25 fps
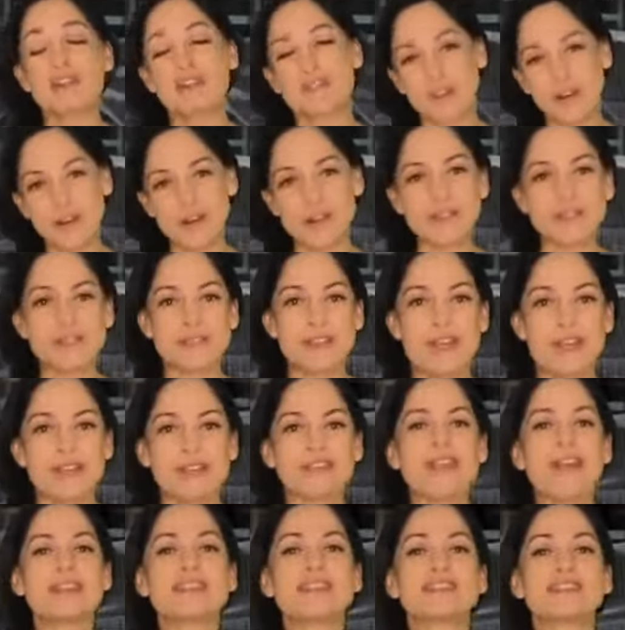First,
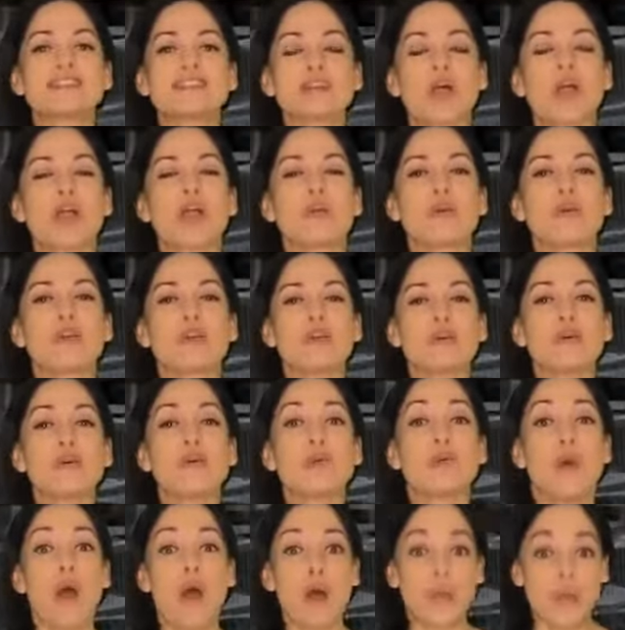let's start with
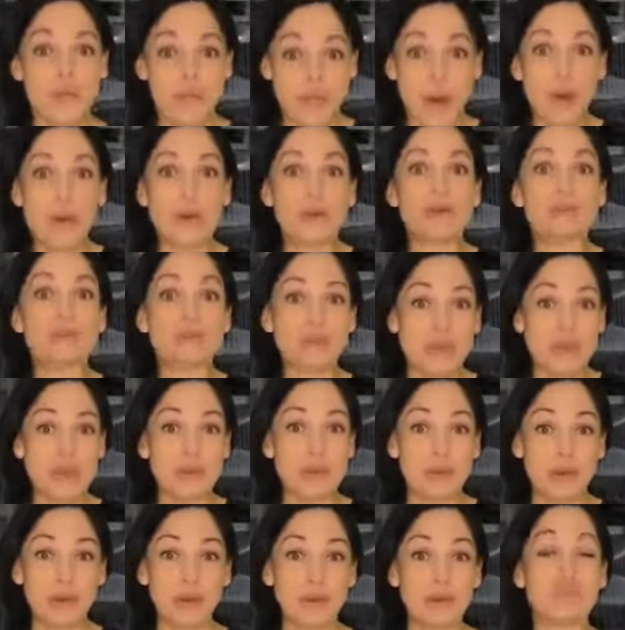who those
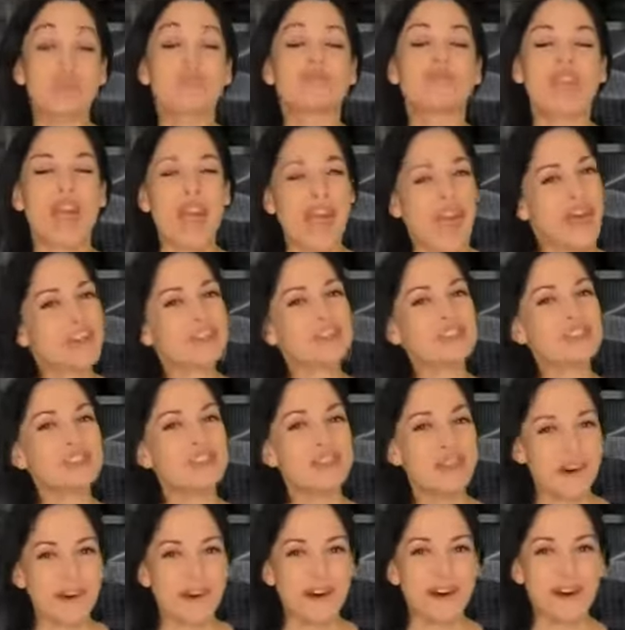people
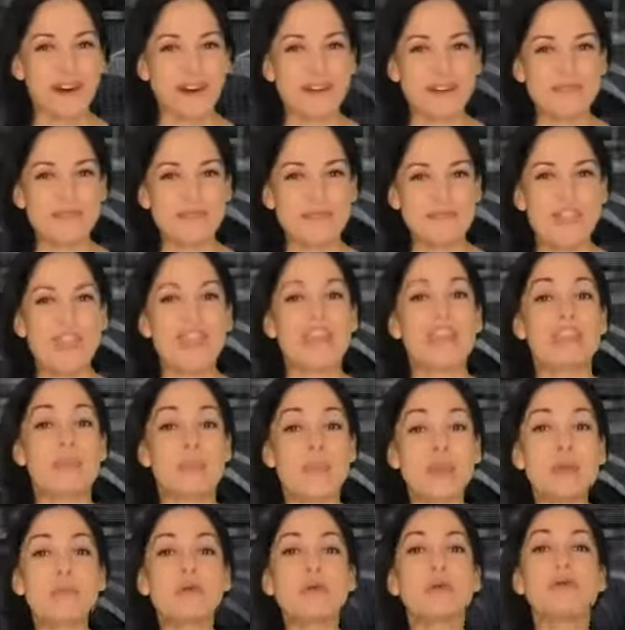actually are. The
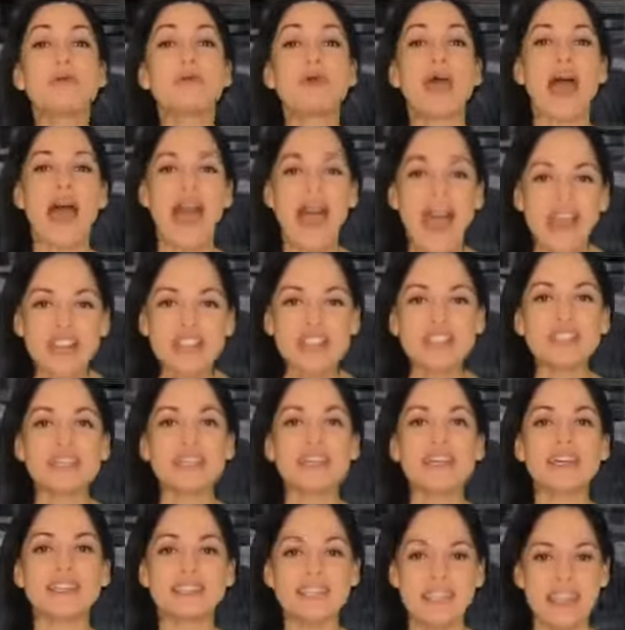people who
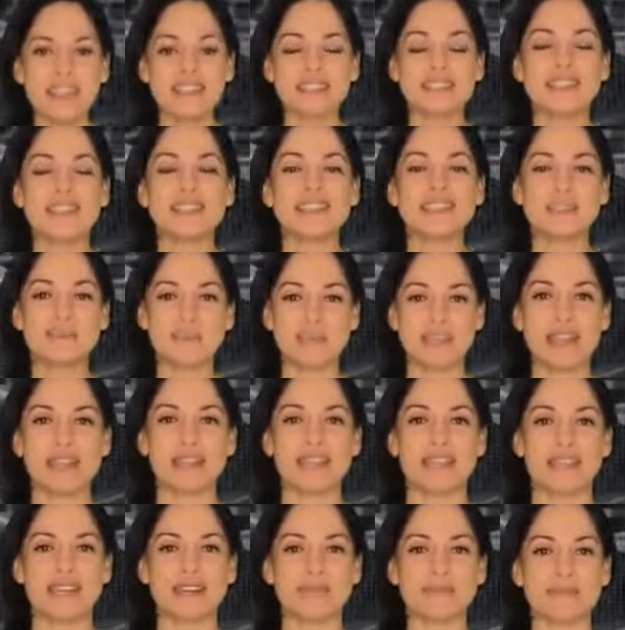actually attended this
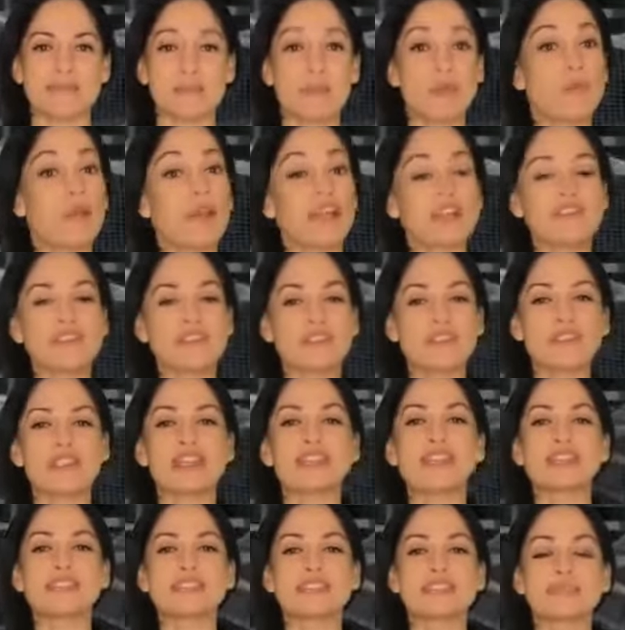meeting. Ready for the
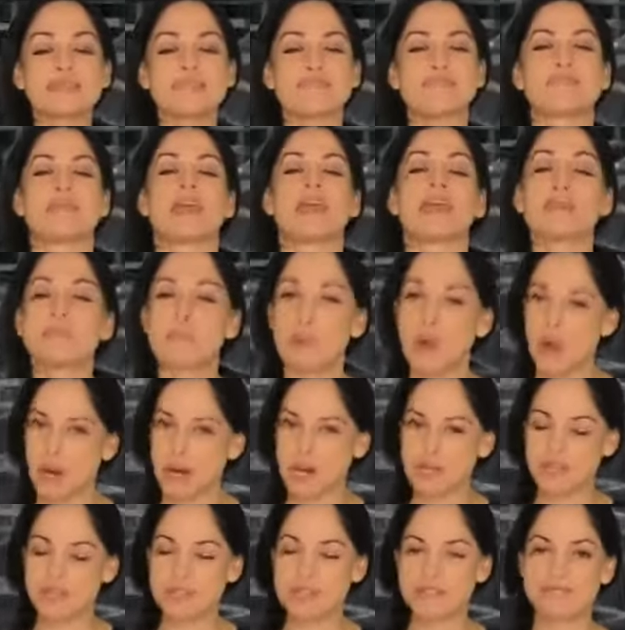list? In
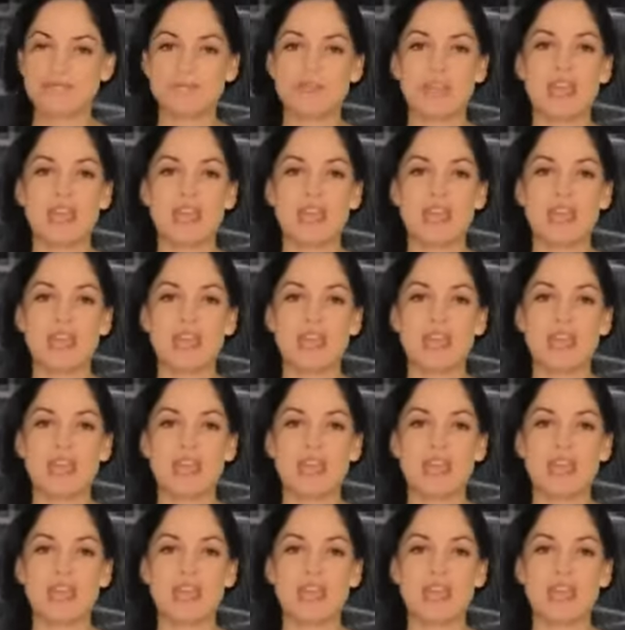part,